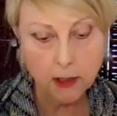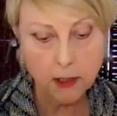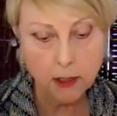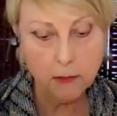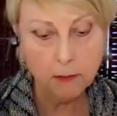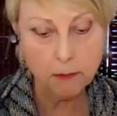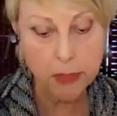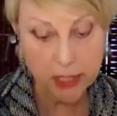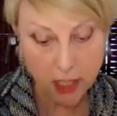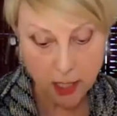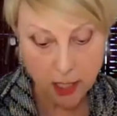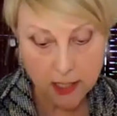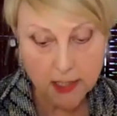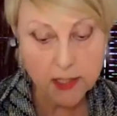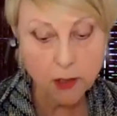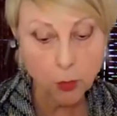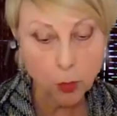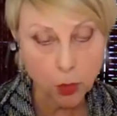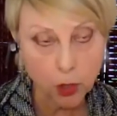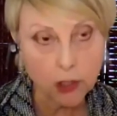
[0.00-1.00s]
Because
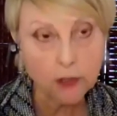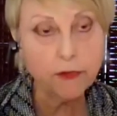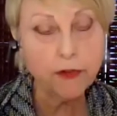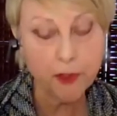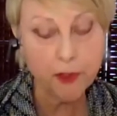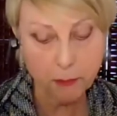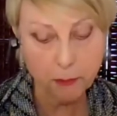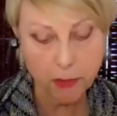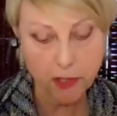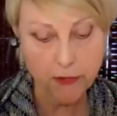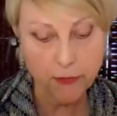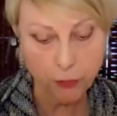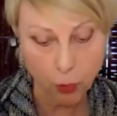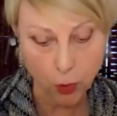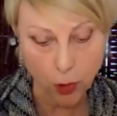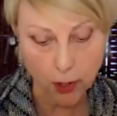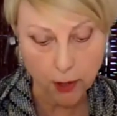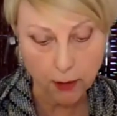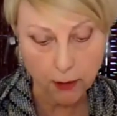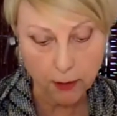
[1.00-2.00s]
it worked for them
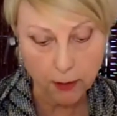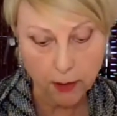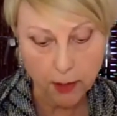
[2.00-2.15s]
before.